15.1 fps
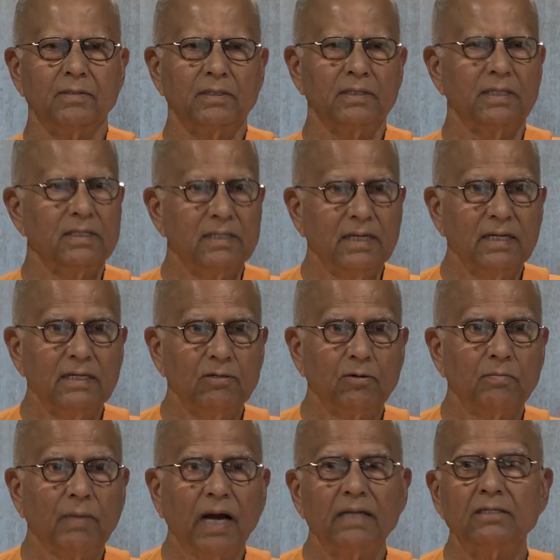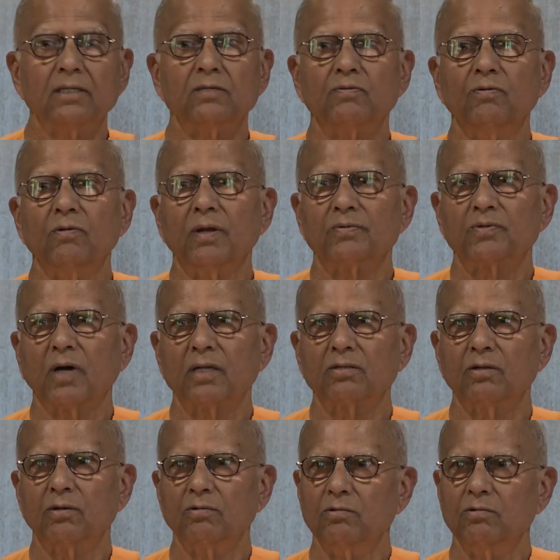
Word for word: The day your mind is full of Shatna